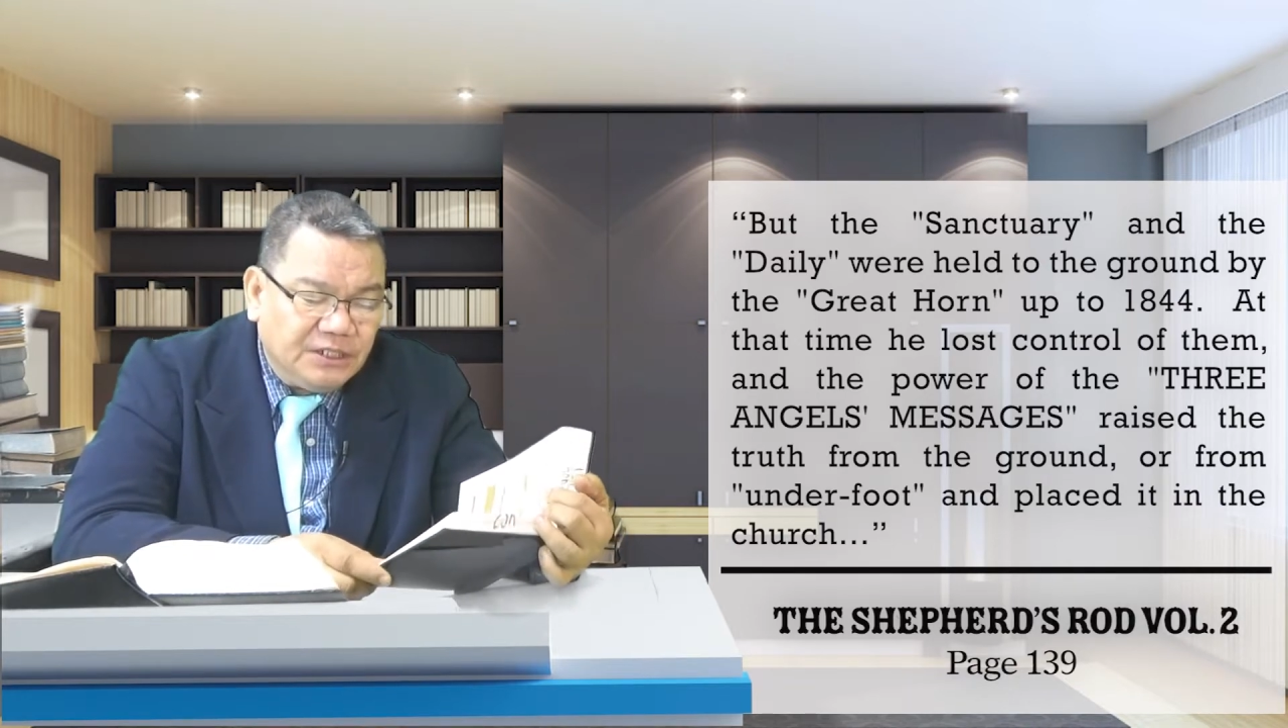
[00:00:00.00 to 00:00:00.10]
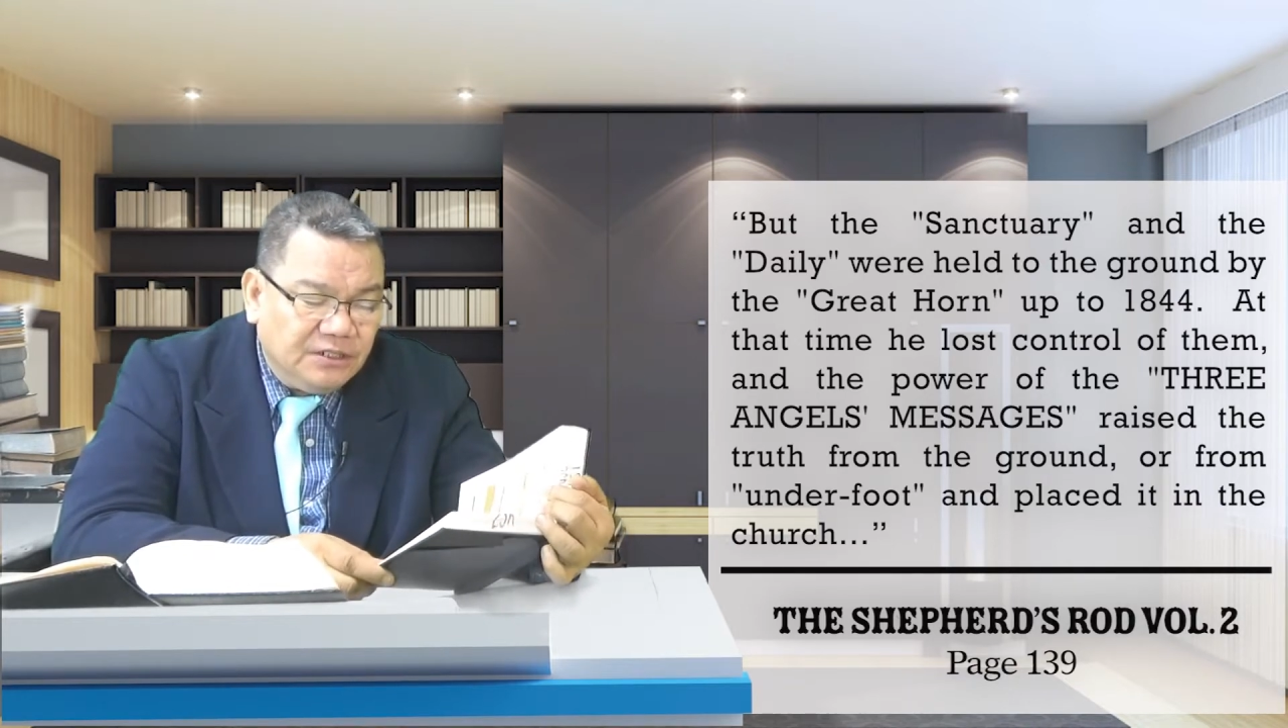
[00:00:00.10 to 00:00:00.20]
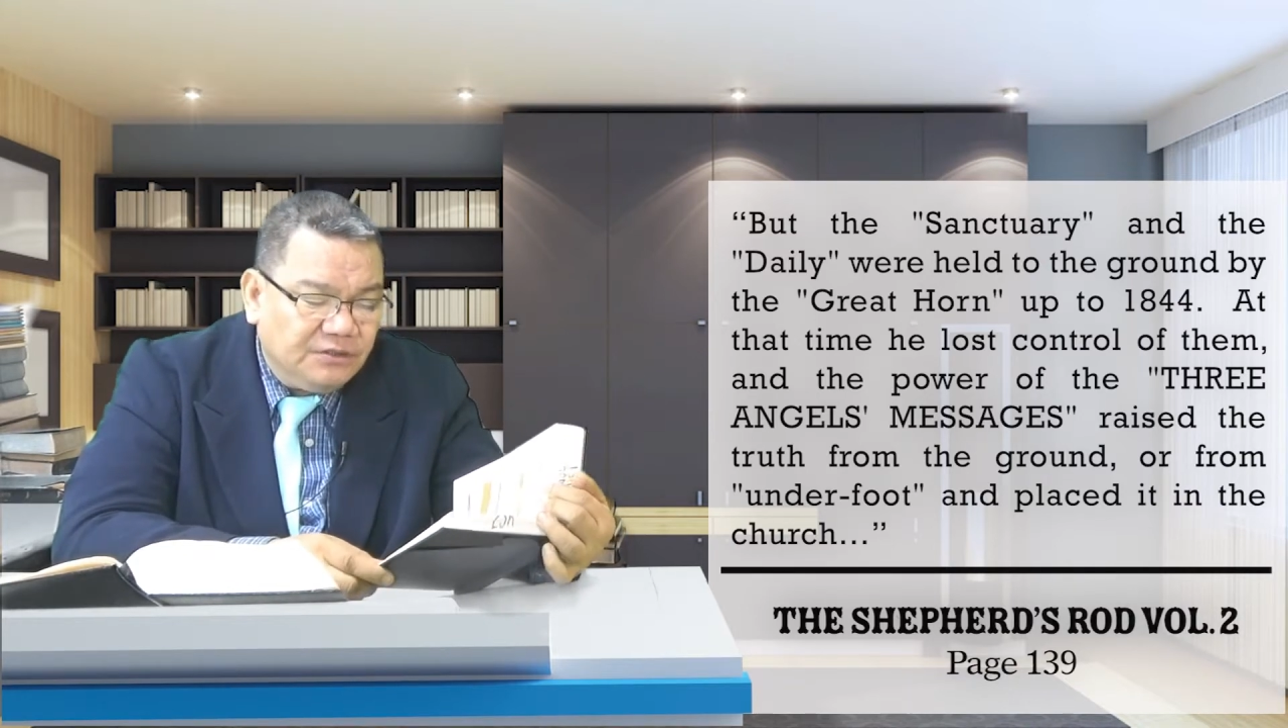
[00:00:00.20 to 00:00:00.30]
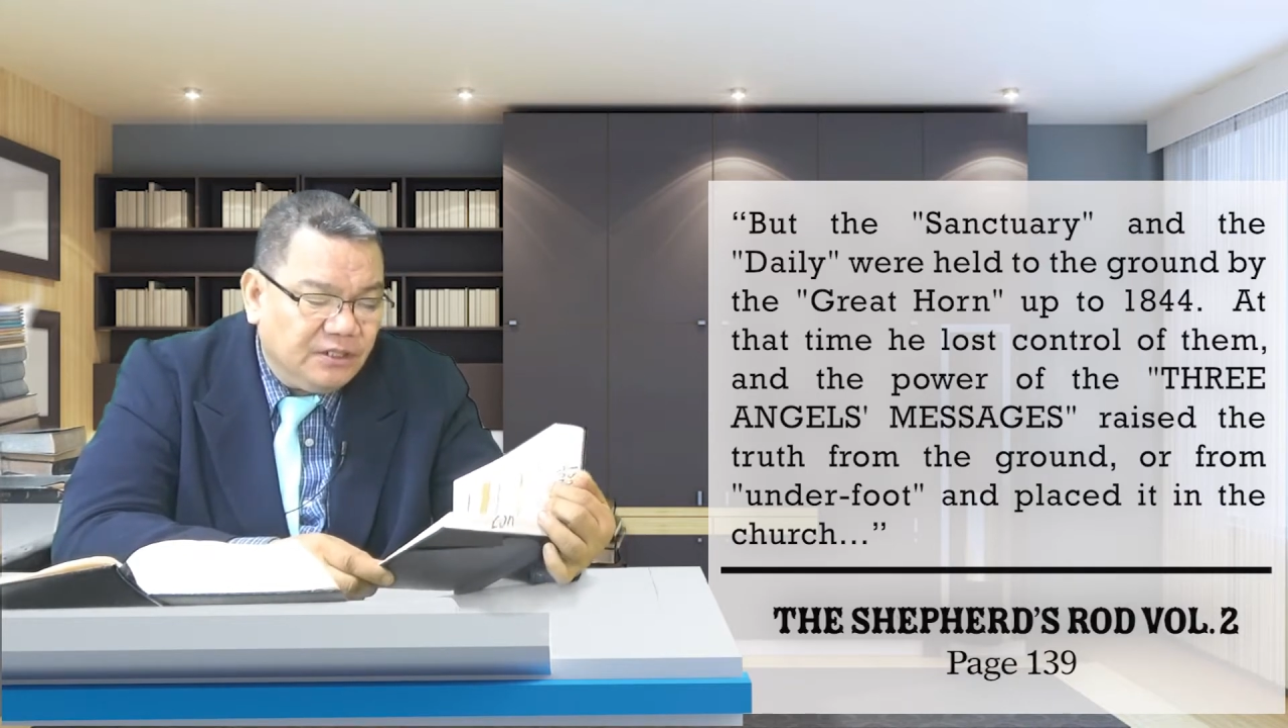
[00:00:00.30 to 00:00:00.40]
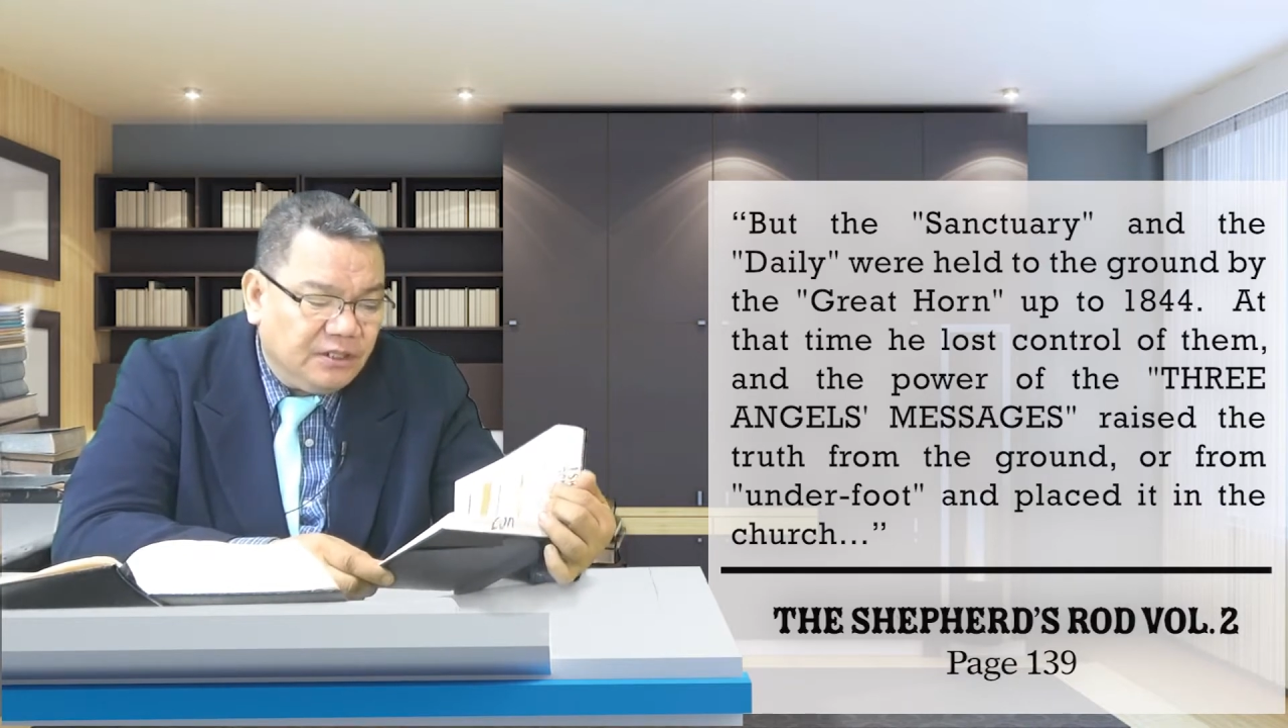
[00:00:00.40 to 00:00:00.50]

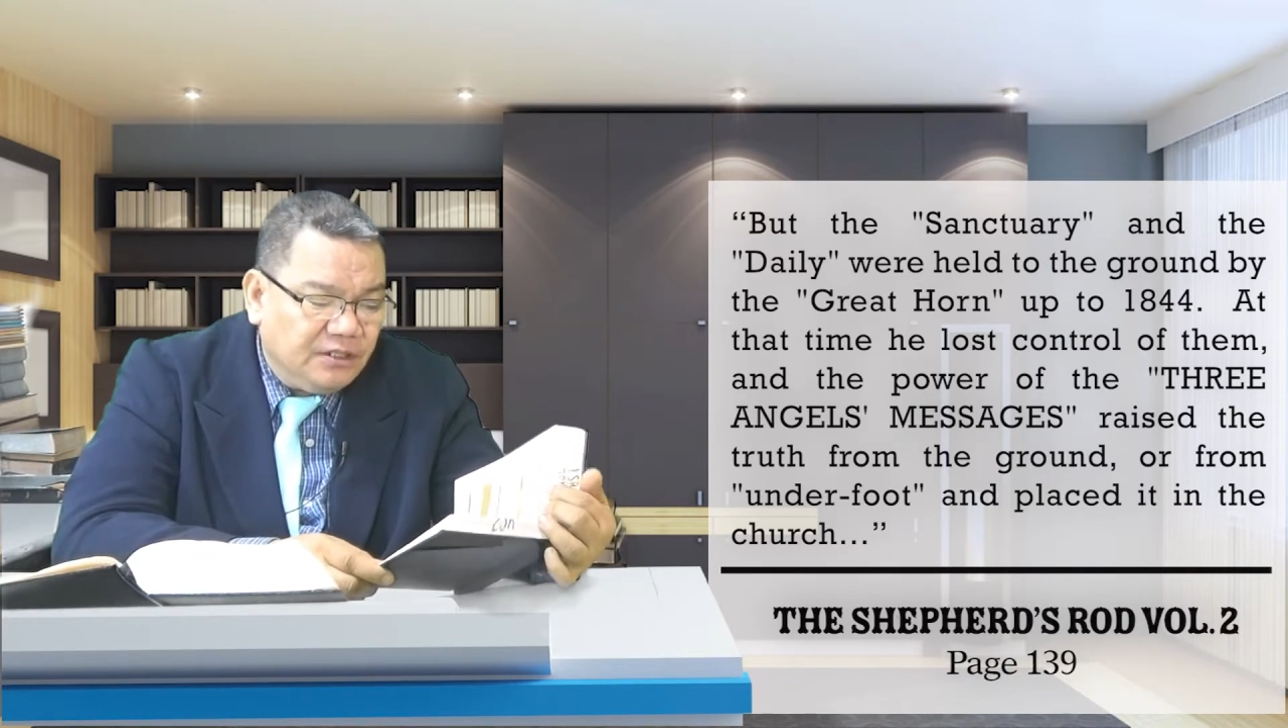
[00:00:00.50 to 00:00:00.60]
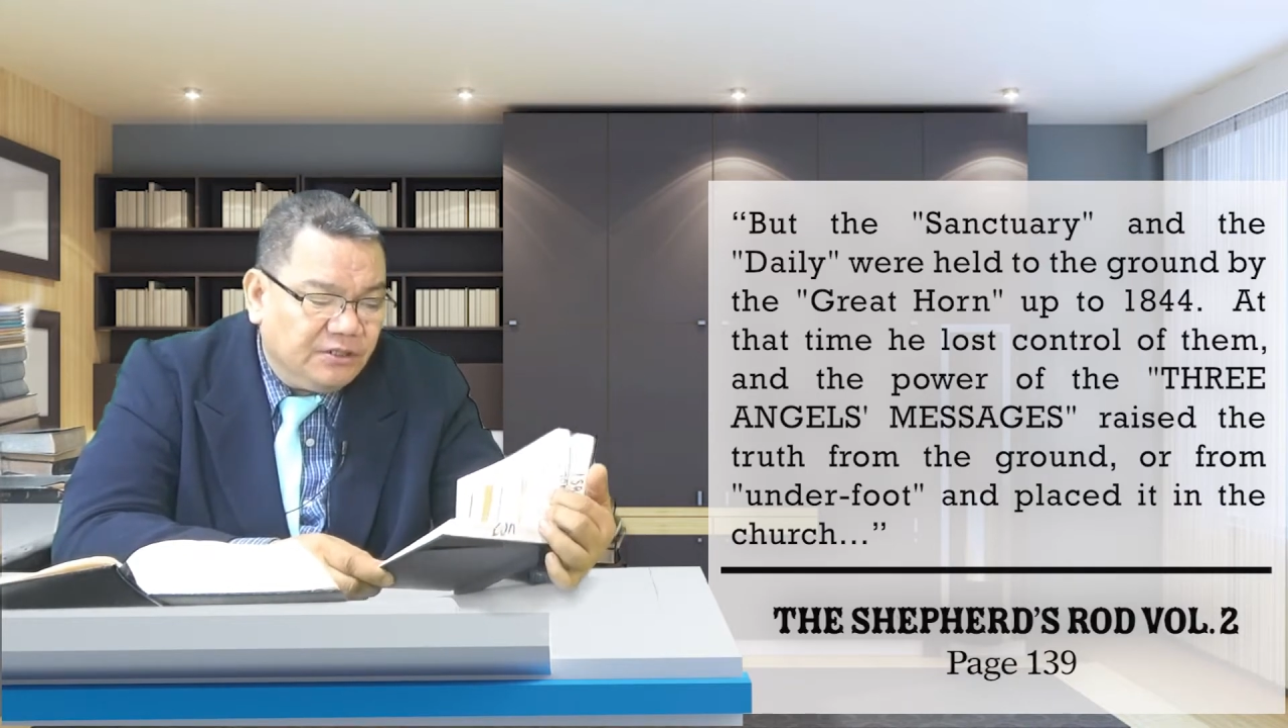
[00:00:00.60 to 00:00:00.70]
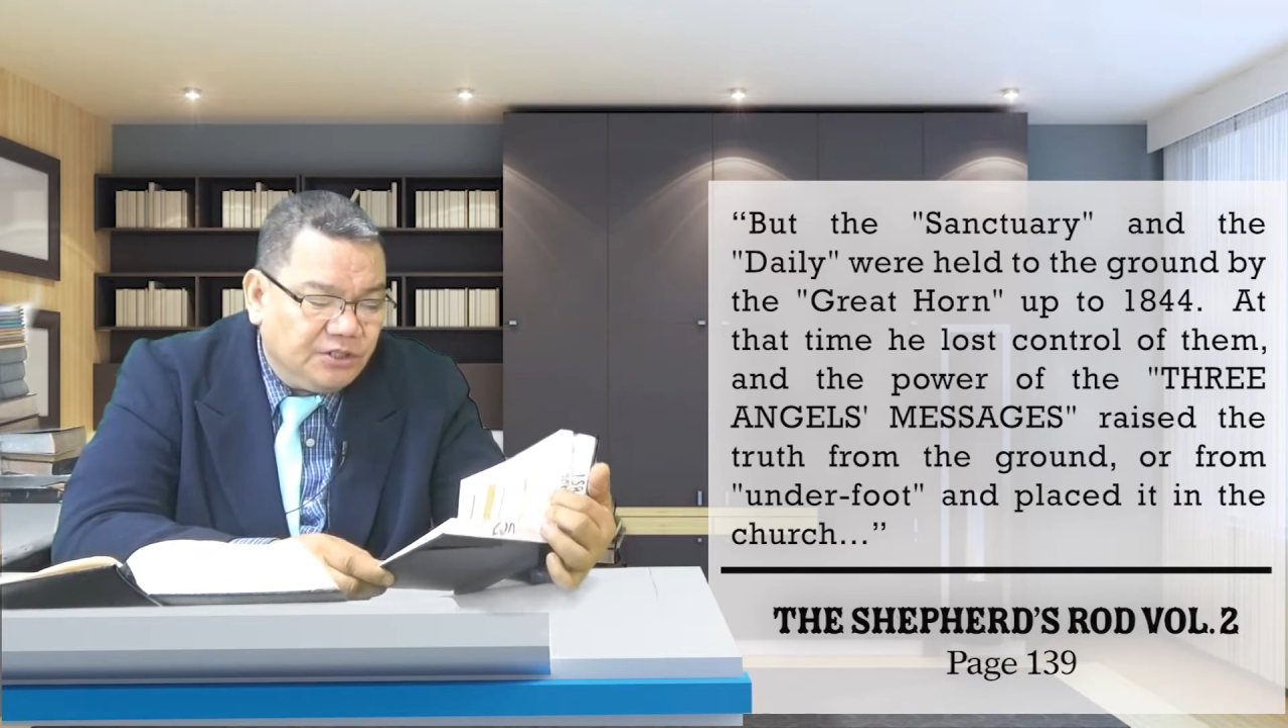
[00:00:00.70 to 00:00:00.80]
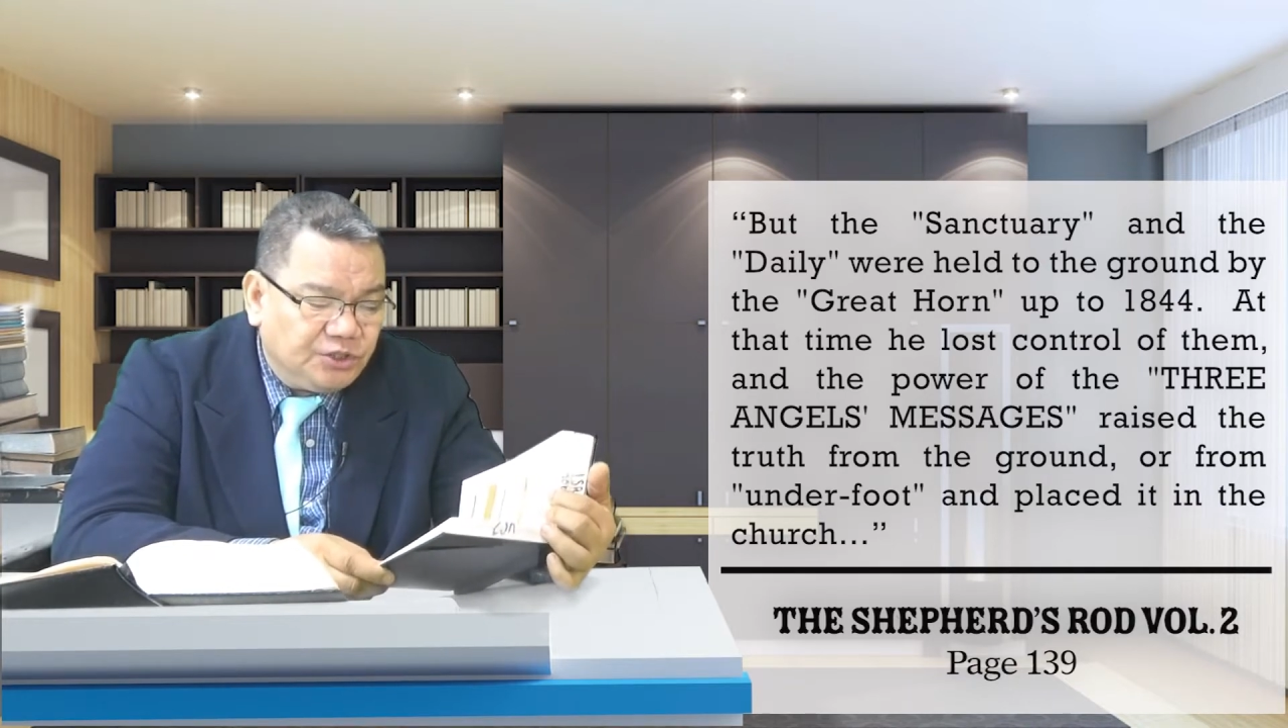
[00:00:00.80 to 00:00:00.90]
it in the